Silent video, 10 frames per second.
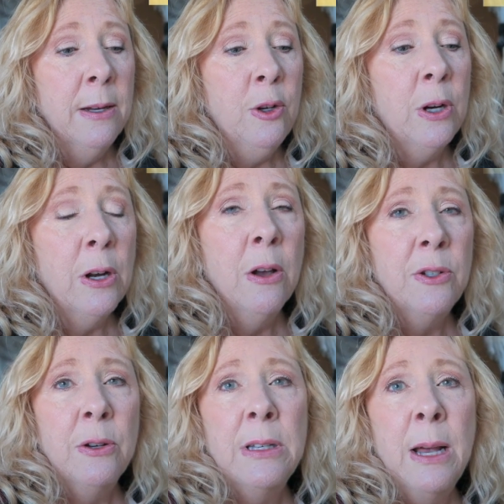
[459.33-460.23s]
You can
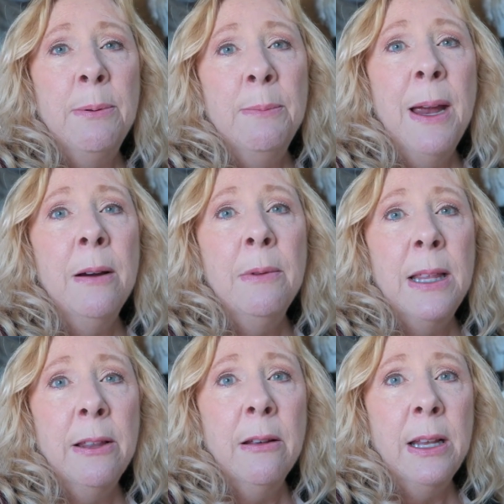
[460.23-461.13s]
also supplement
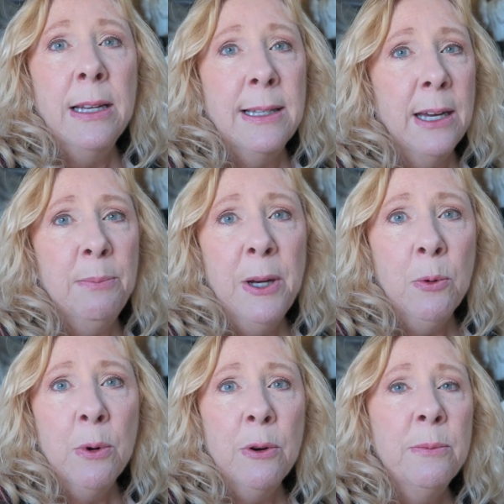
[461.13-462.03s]
with other things like
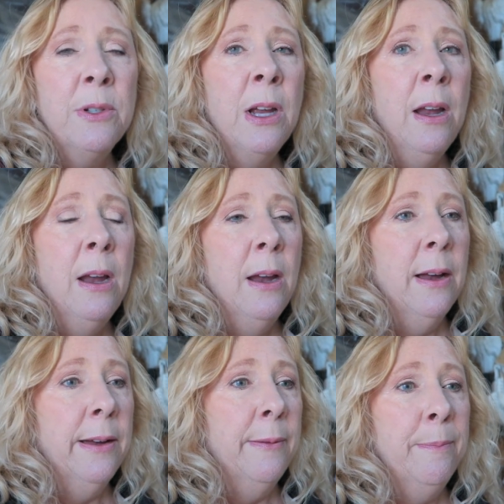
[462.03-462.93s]
mealworms,
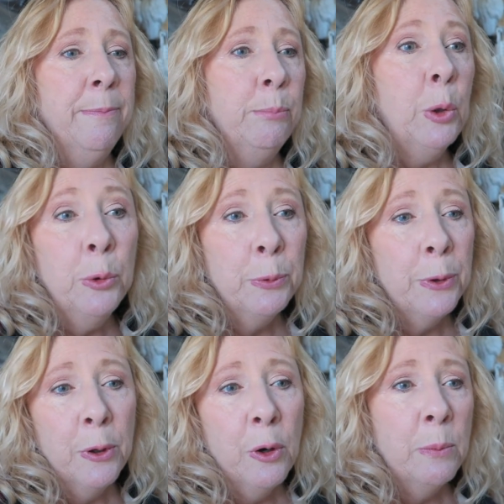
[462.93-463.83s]

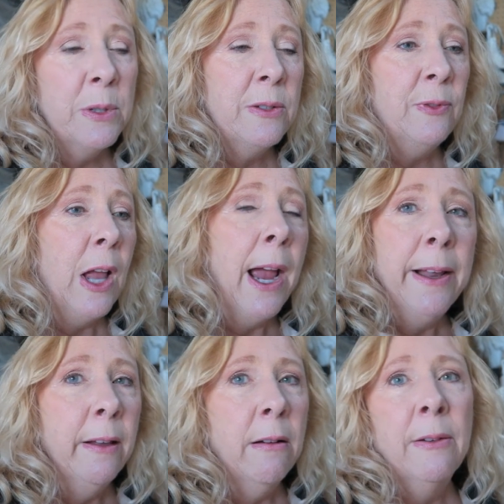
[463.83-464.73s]
boonworms,
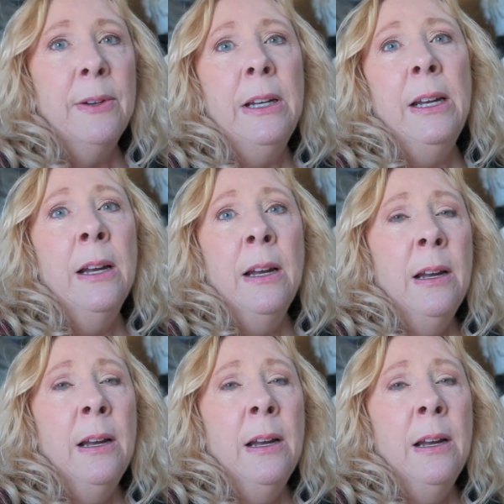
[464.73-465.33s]
fly larvae.